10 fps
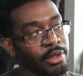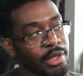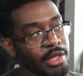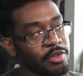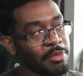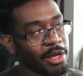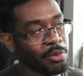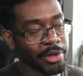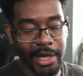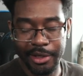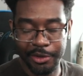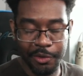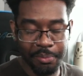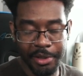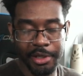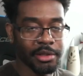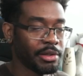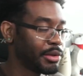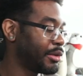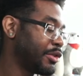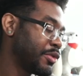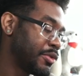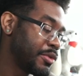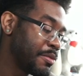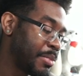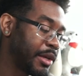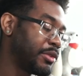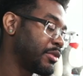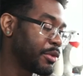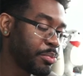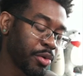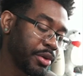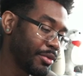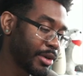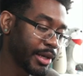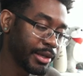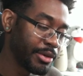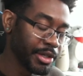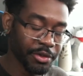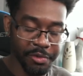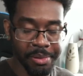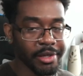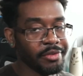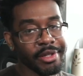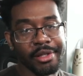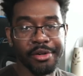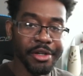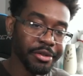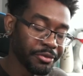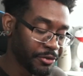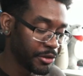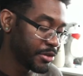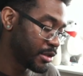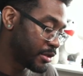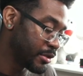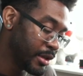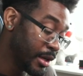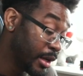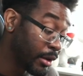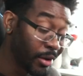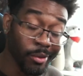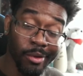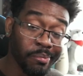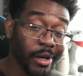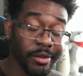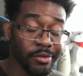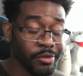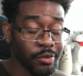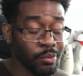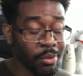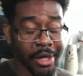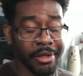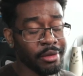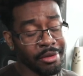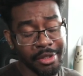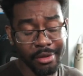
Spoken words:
It doesn't matter what character you pick, the basics are important, right? Learning your spacing, learning your footsies, learning what buttons do what, learning your